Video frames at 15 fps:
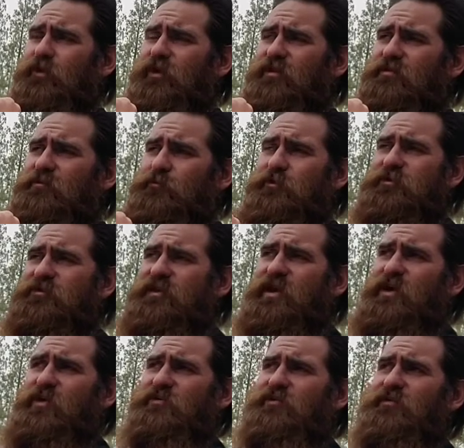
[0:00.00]
squeezed
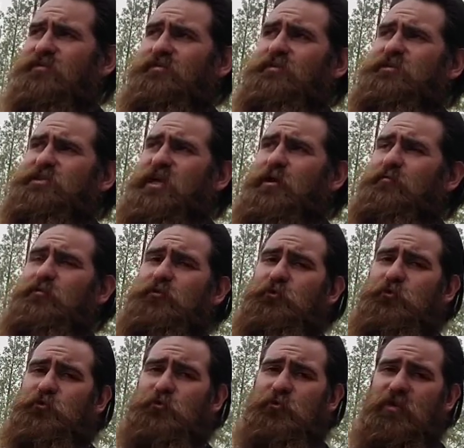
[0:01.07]
out the
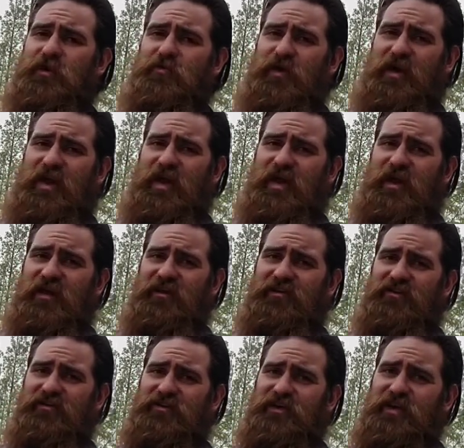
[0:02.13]
shampoo in my
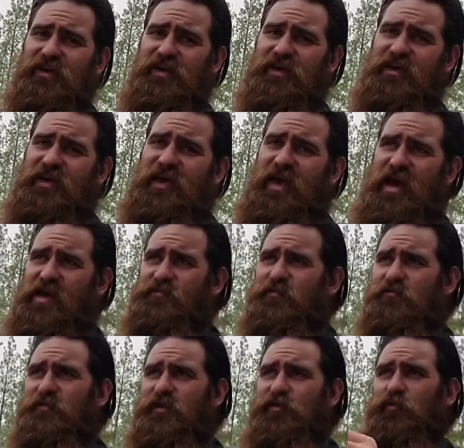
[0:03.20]
hand, half
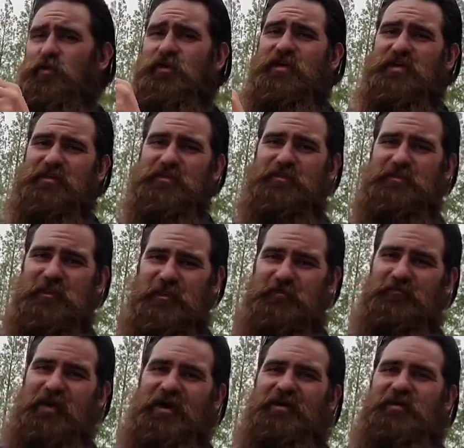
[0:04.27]
of it would get
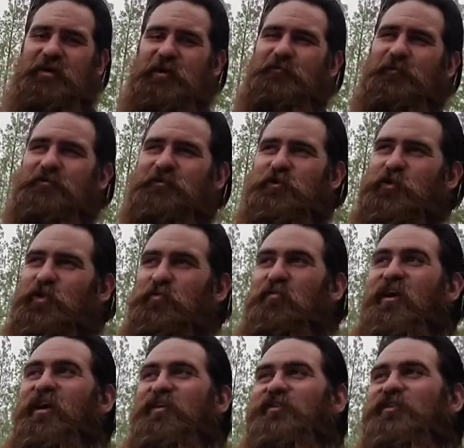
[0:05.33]
sucked back up into the
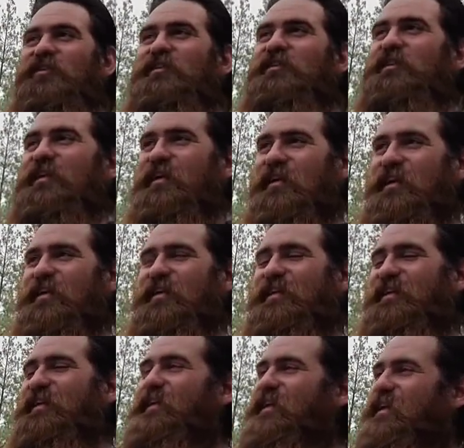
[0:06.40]
bottle.
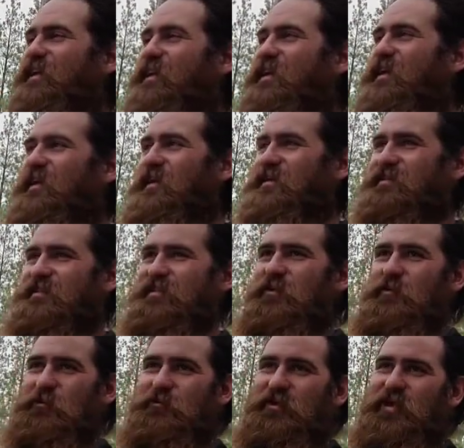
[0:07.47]

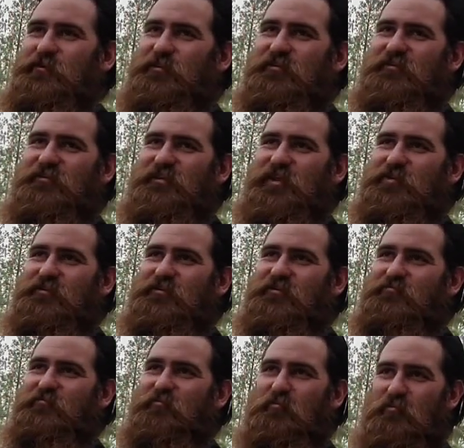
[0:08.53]
So that was
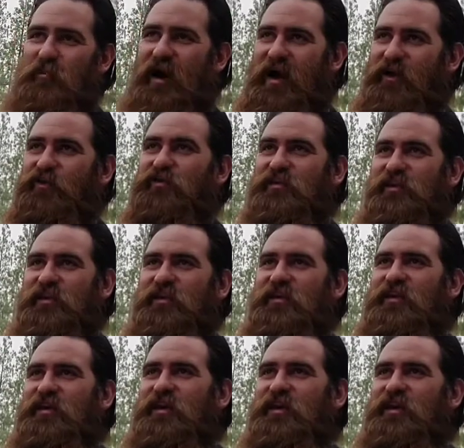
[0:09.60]
mildly